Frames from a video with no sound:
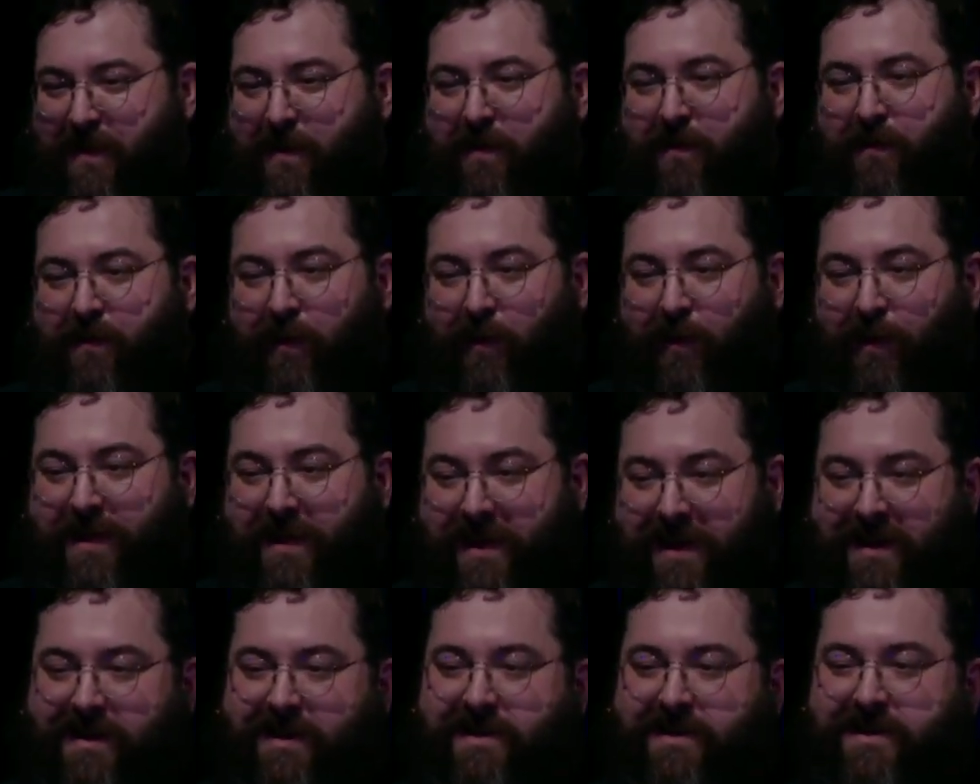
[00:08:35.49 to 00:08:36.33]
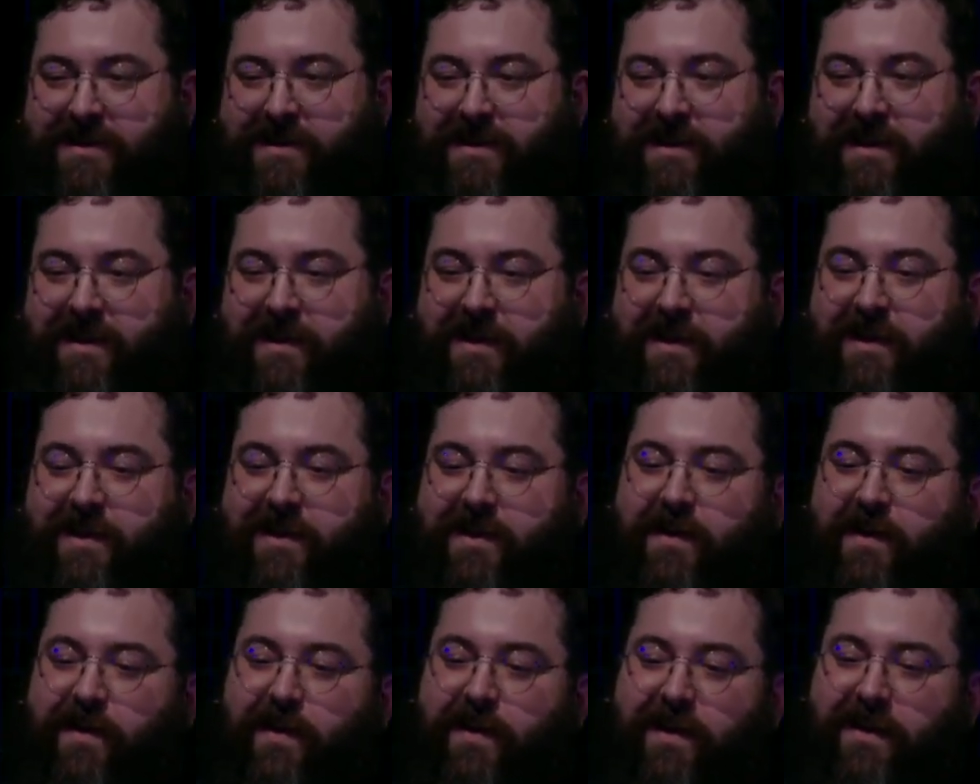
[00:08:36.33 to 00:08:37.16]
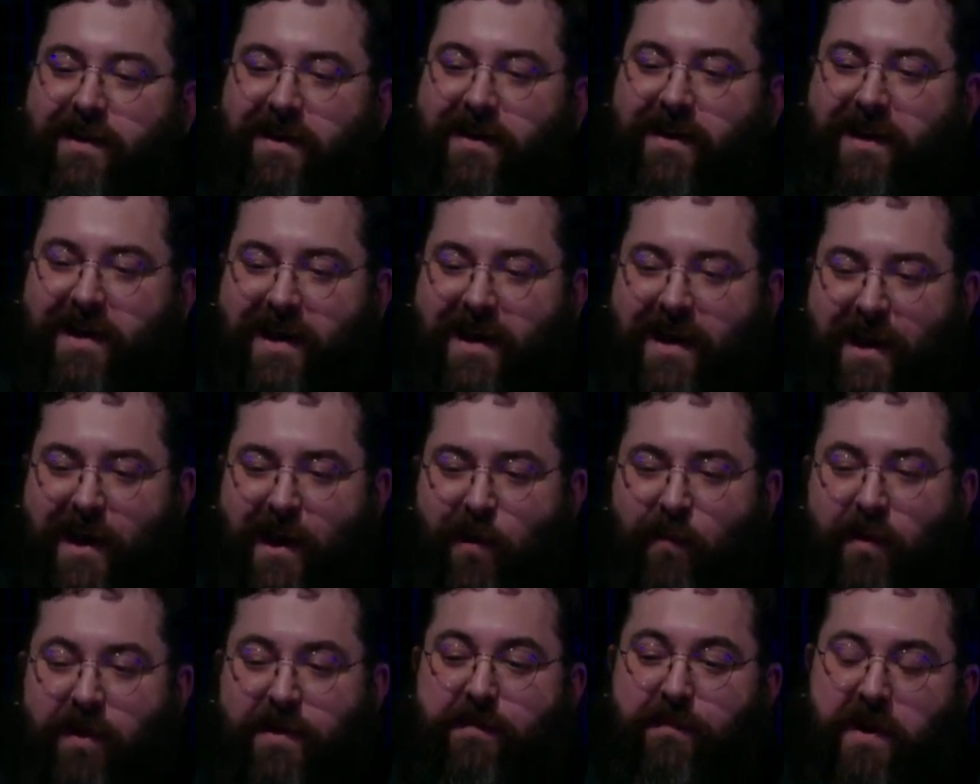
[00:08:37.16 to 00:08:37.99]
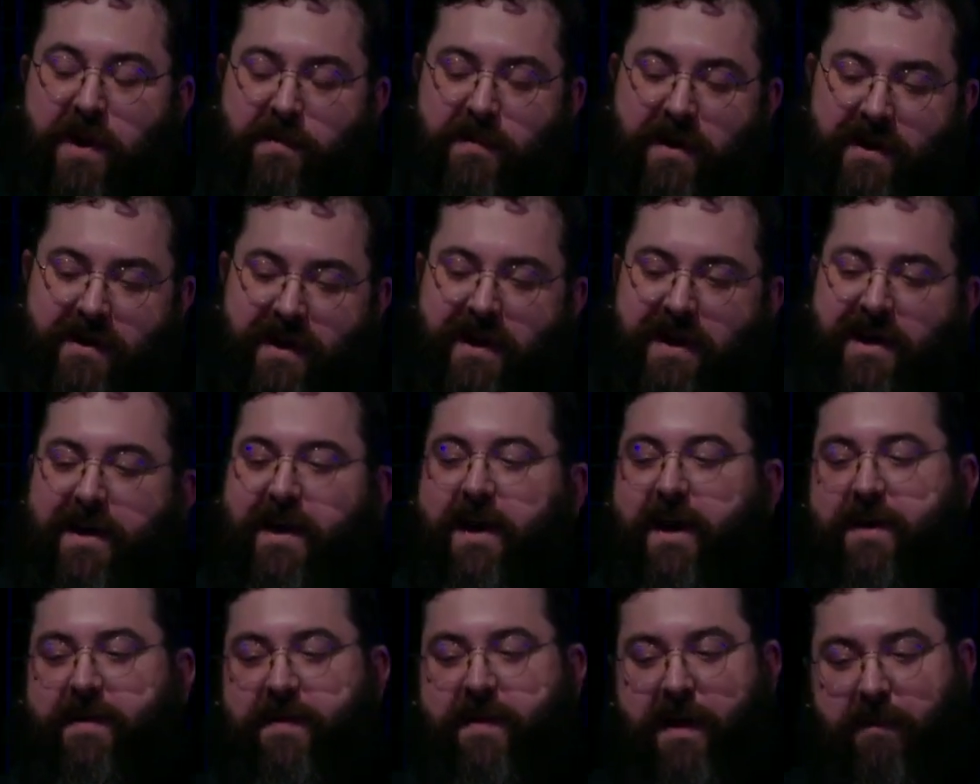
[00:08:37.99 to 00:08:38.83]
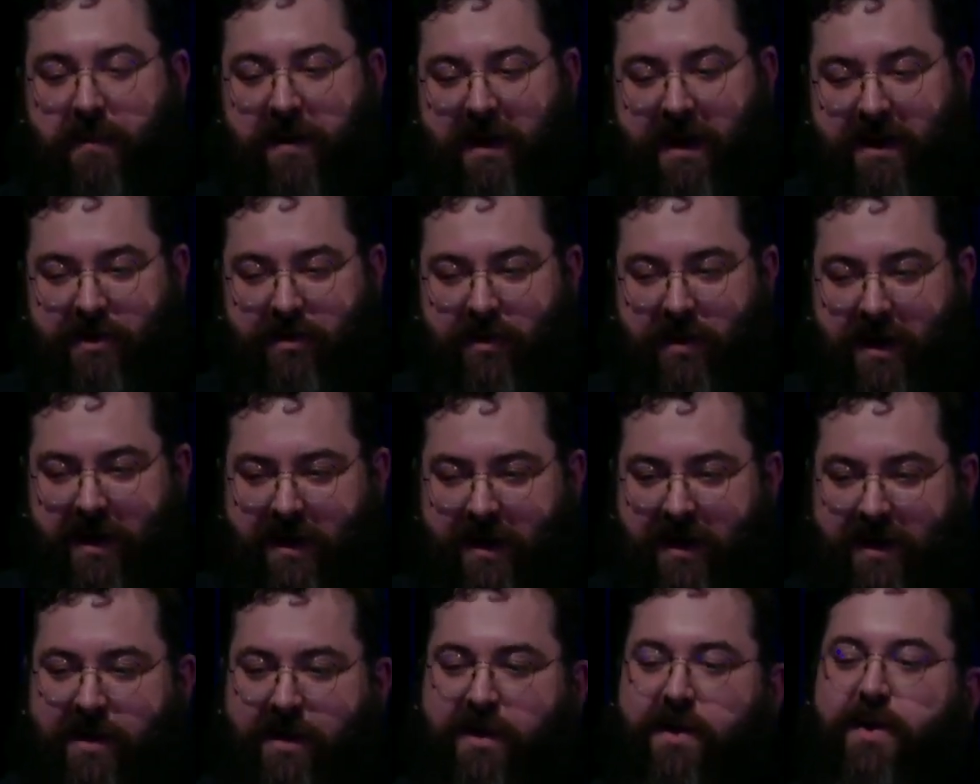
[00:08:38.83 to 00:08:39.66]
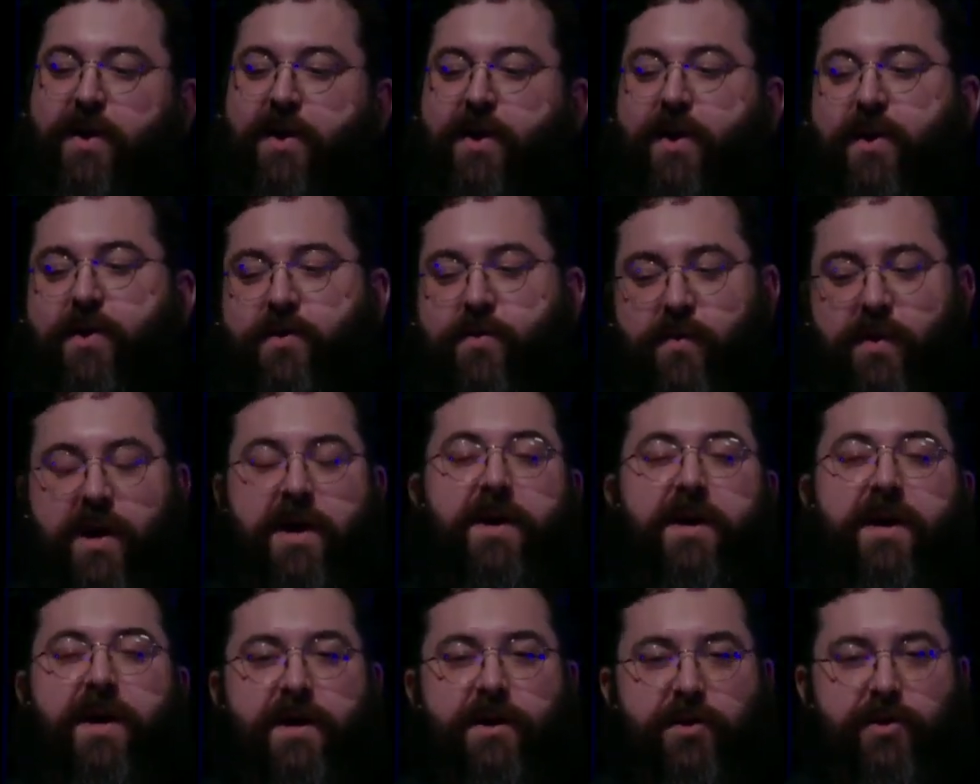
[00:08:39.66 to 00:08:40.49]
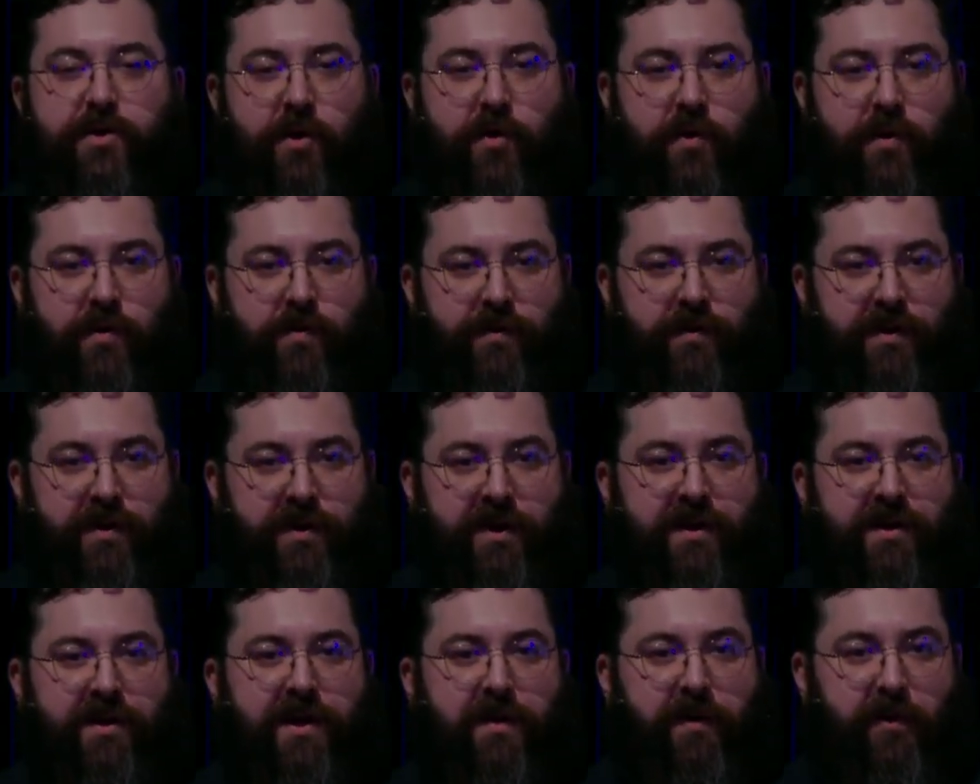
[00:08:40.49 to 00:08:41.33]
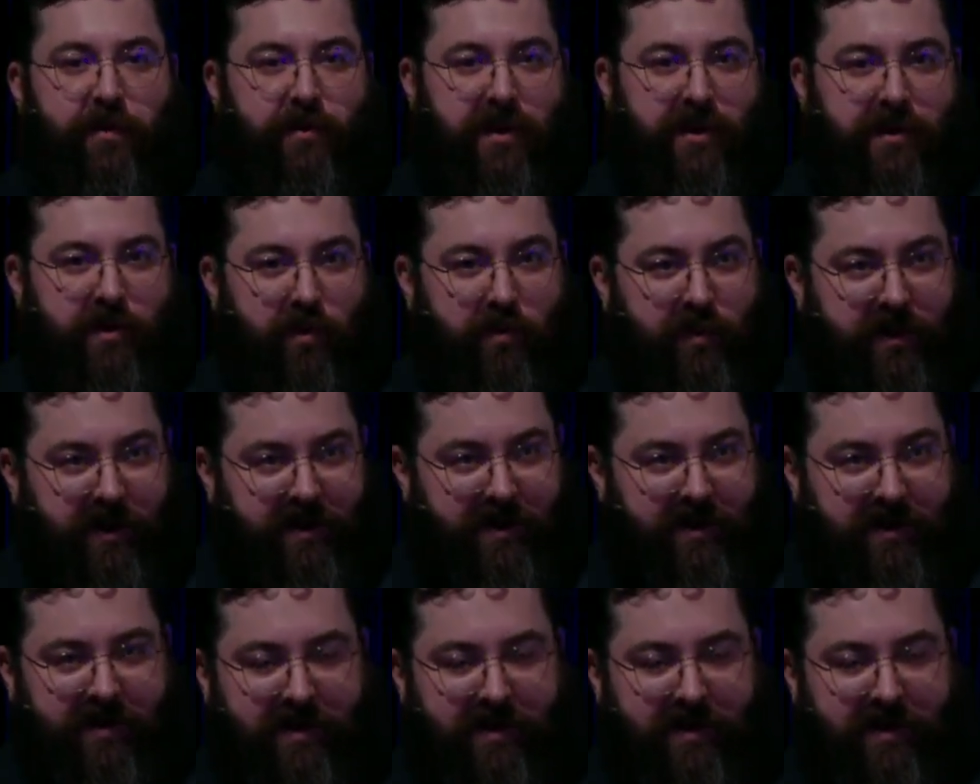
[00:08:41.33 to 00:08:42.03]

For this, with the private key and the application ID, you can create your own GWT token.